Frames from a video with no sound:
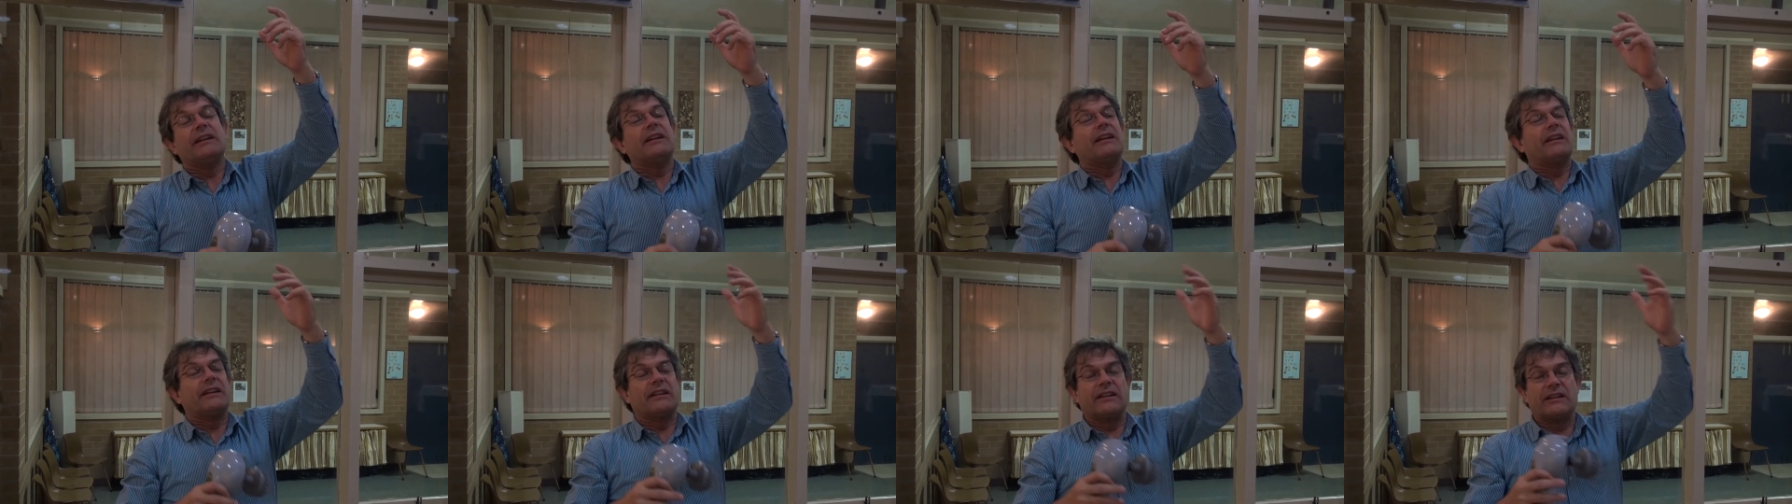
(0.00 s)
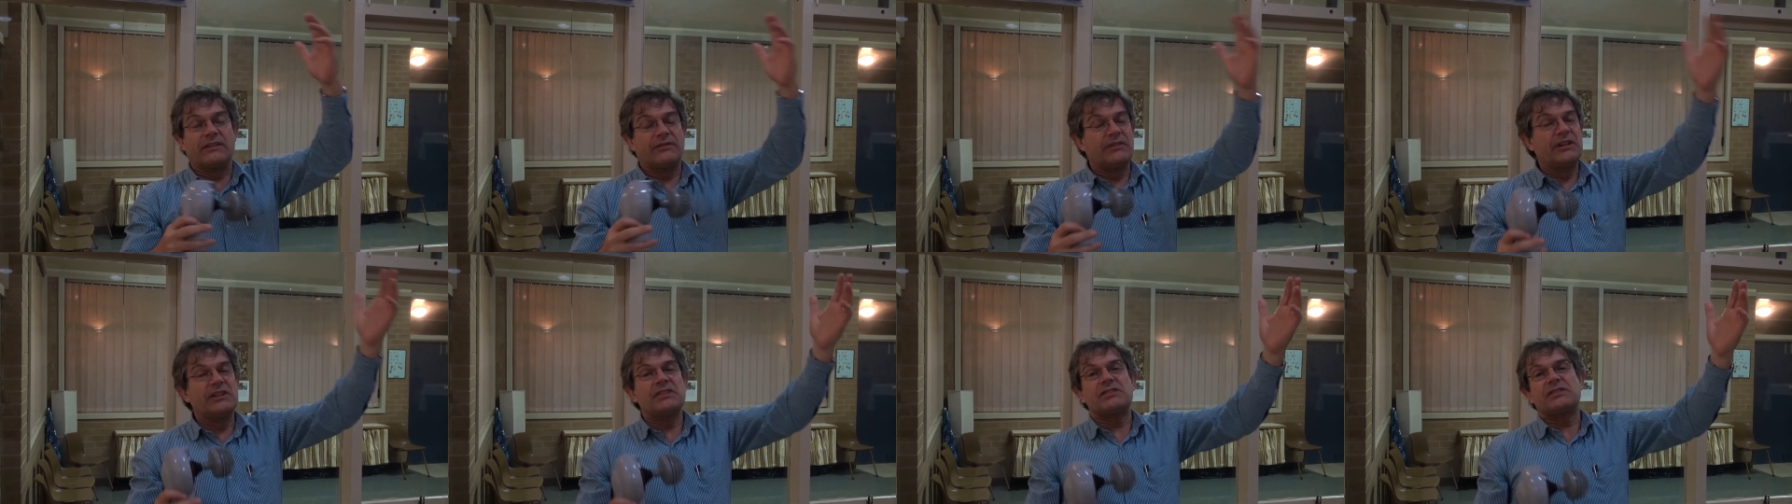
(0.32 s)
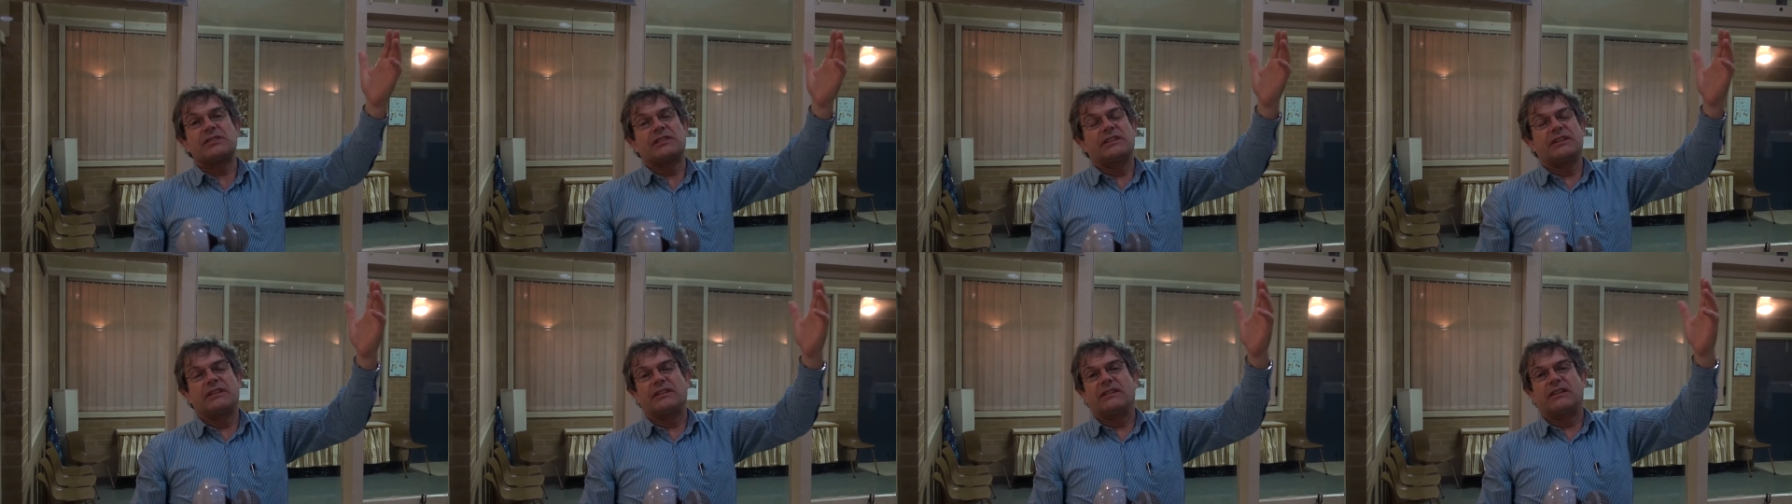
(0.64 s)
Then
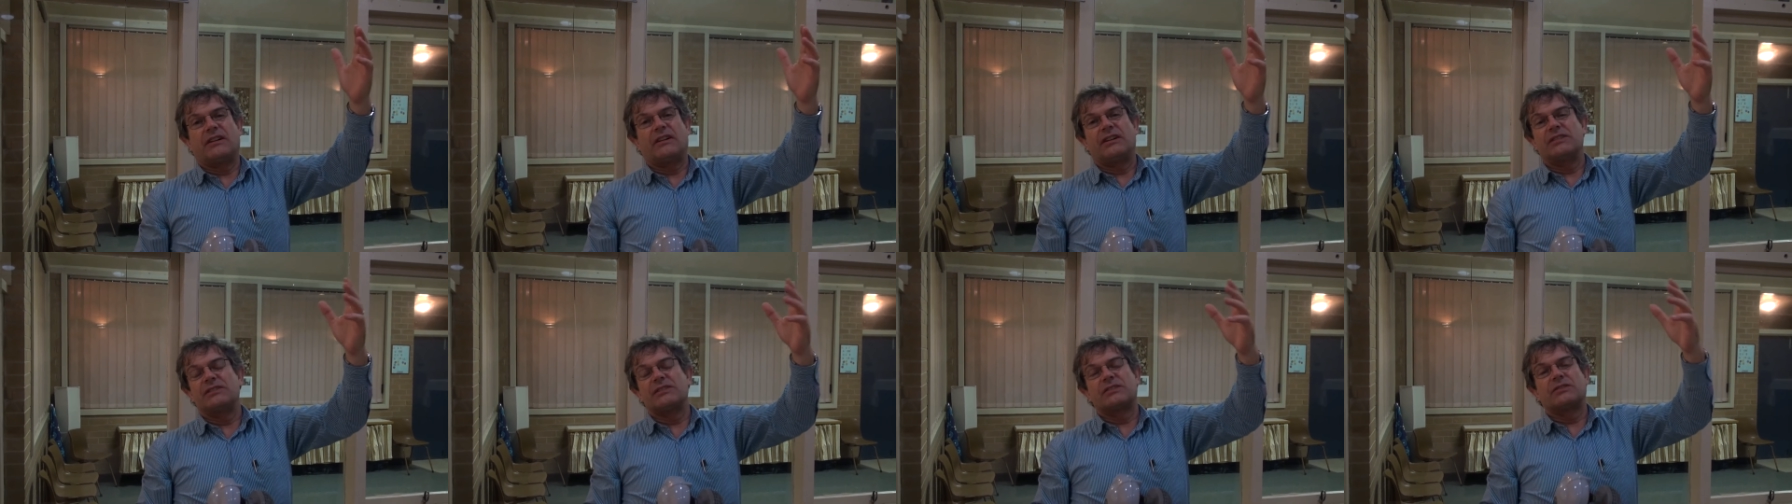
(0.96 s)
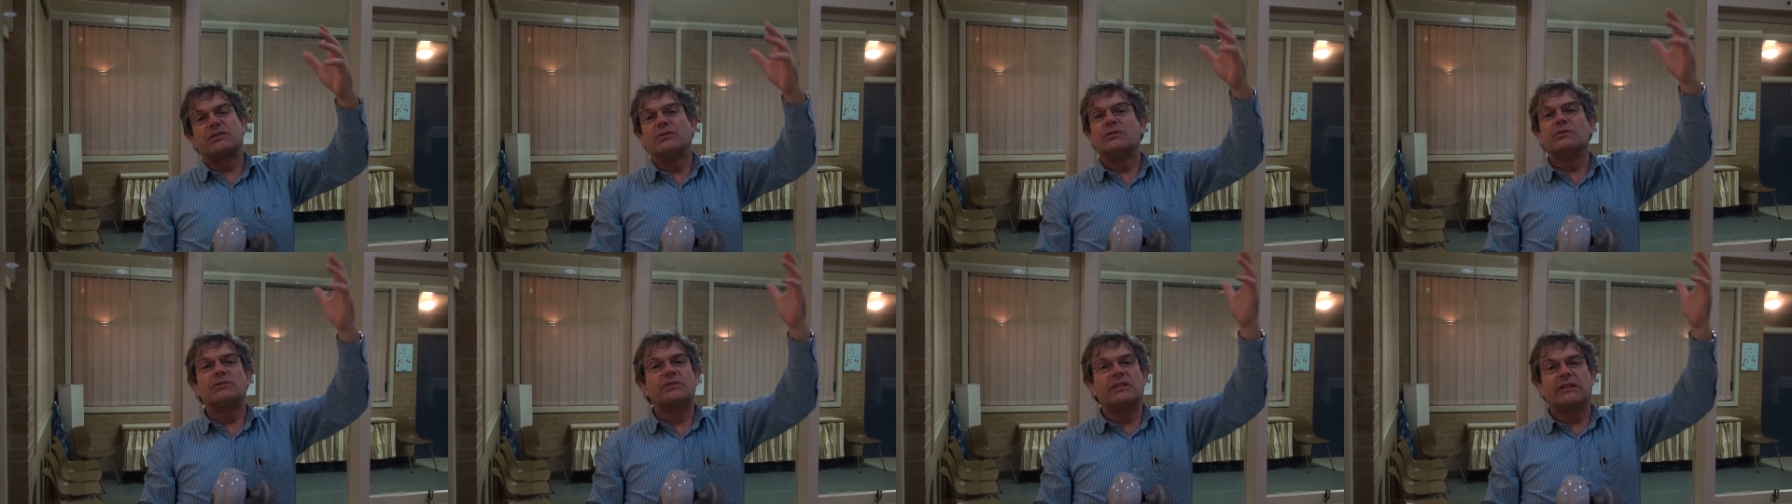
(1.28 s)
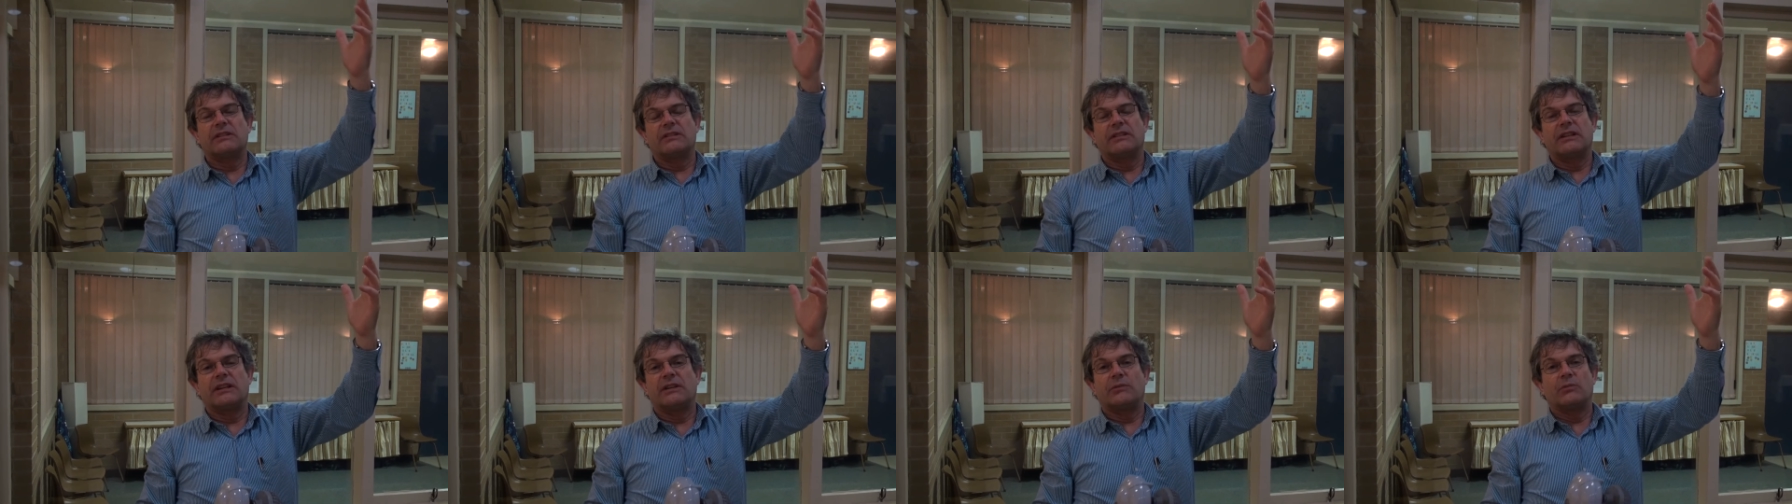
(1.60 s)
eventually I just couldn't,
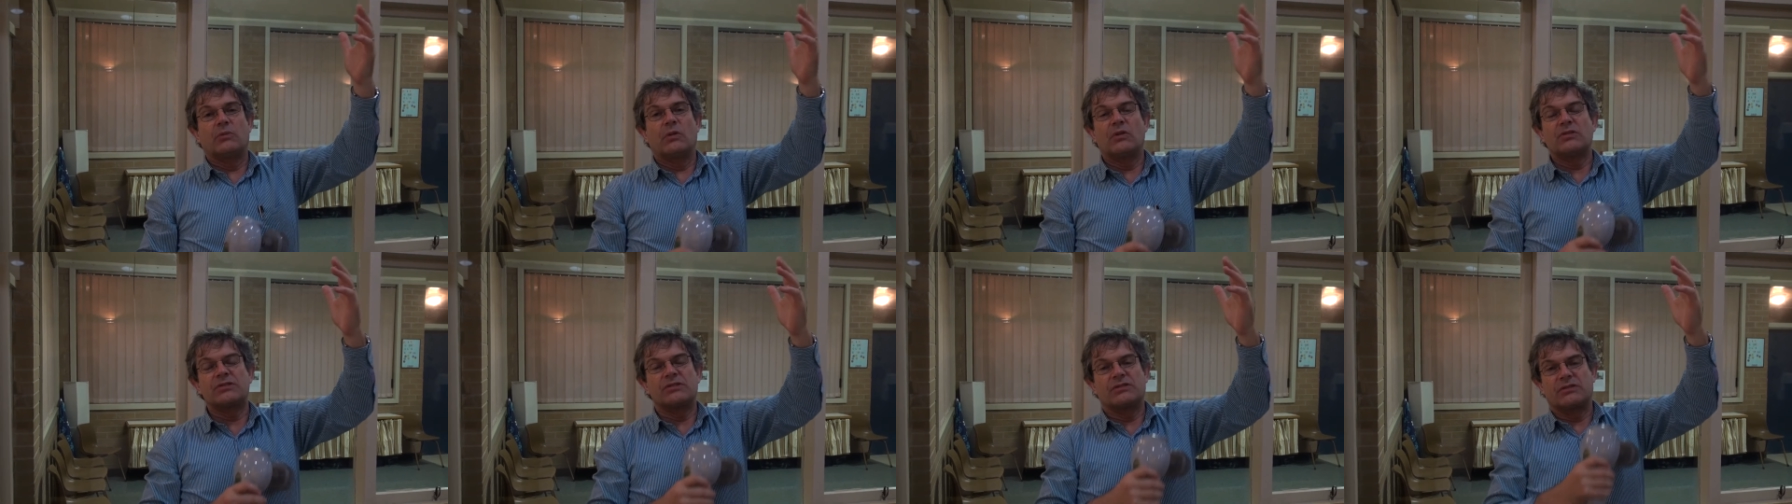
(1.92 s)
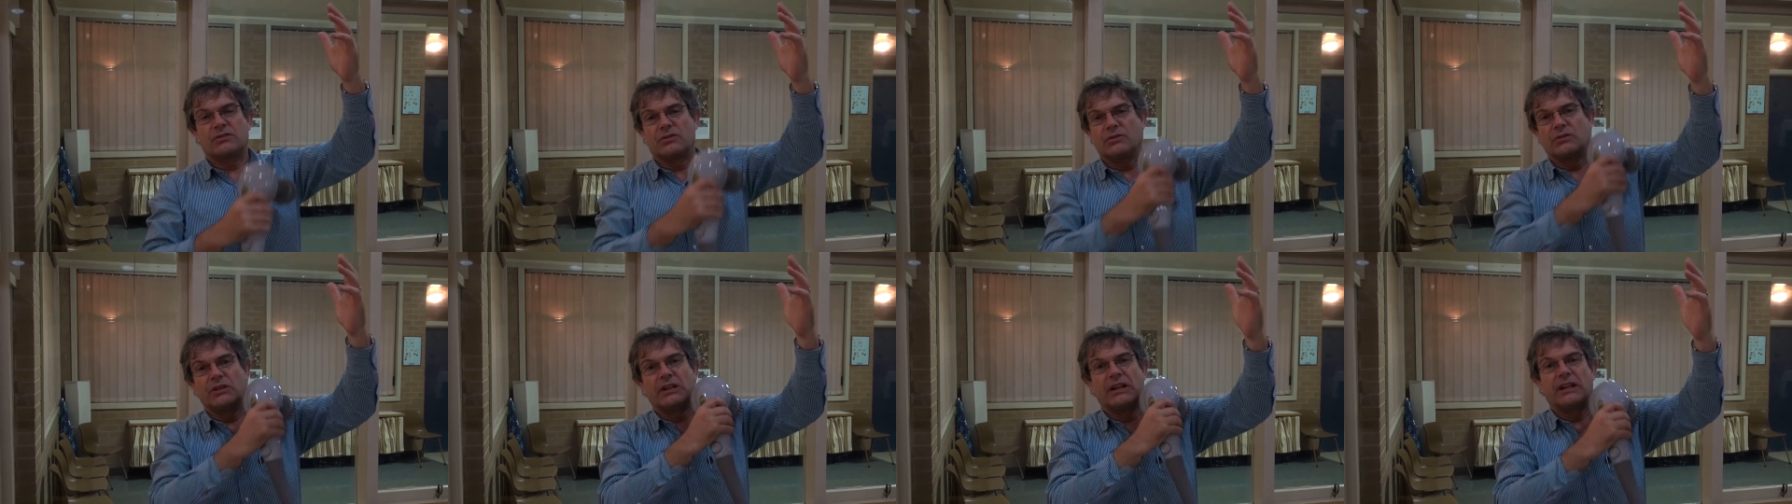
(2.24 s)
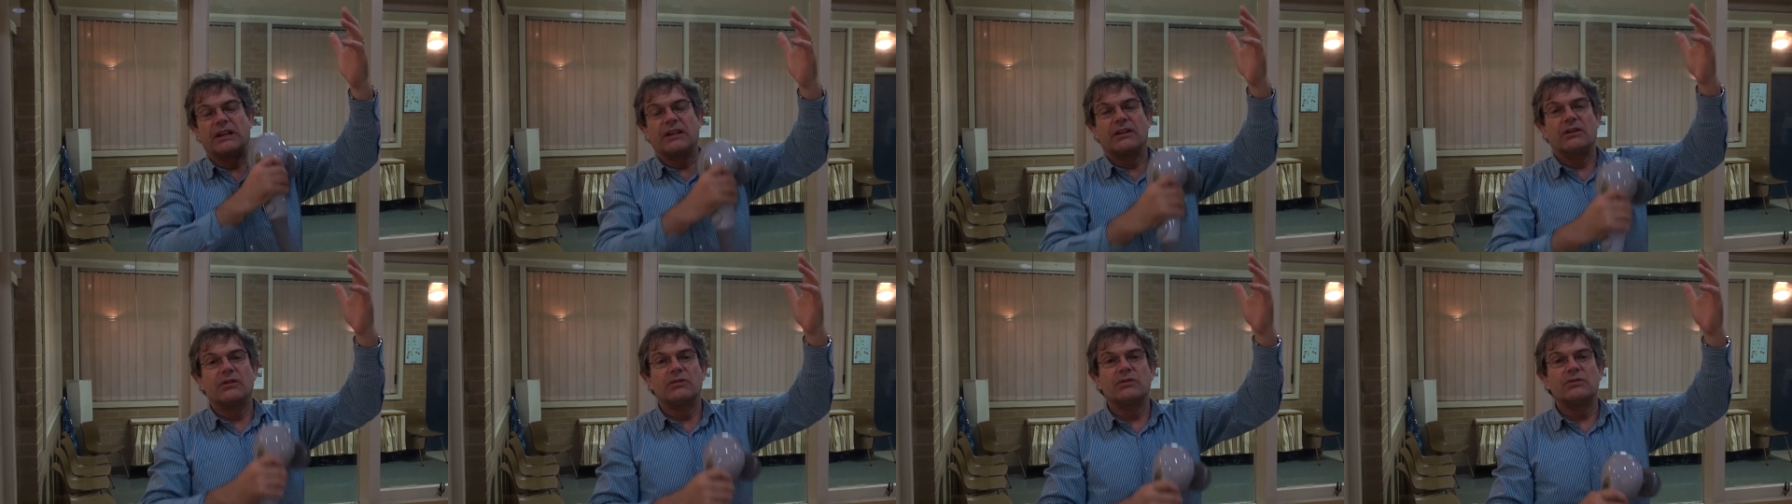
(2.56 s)
it wasn't doing any
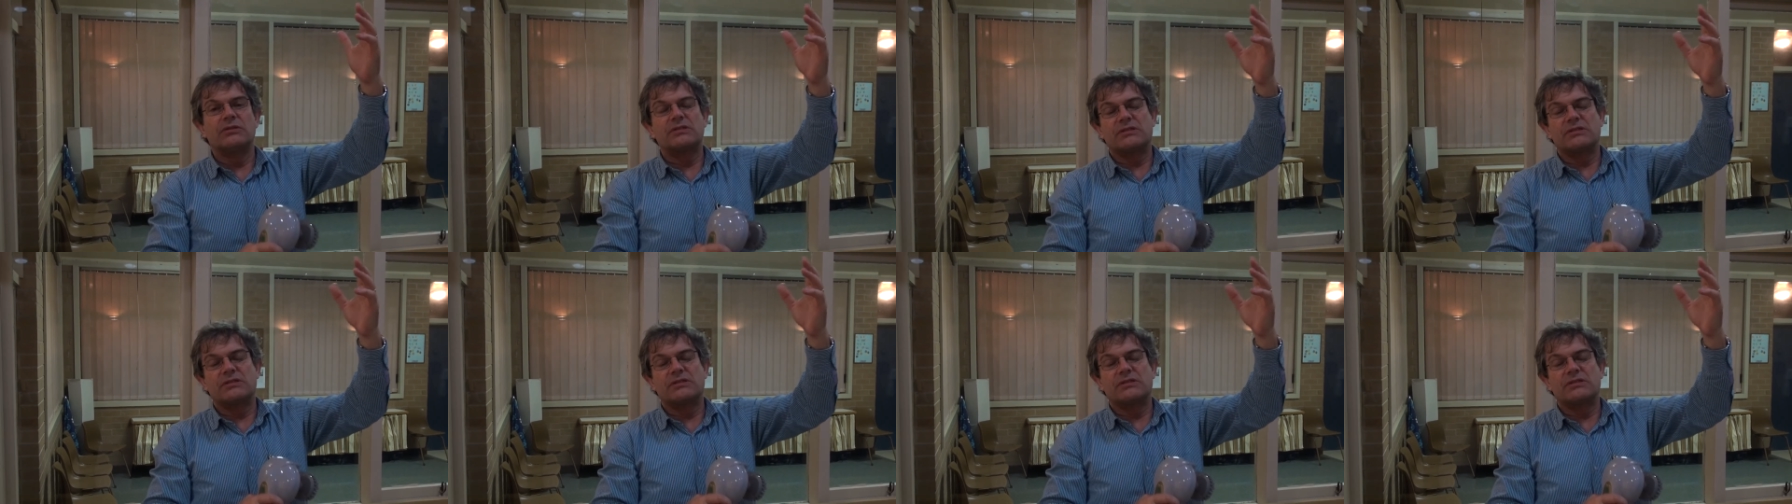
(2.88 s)
good,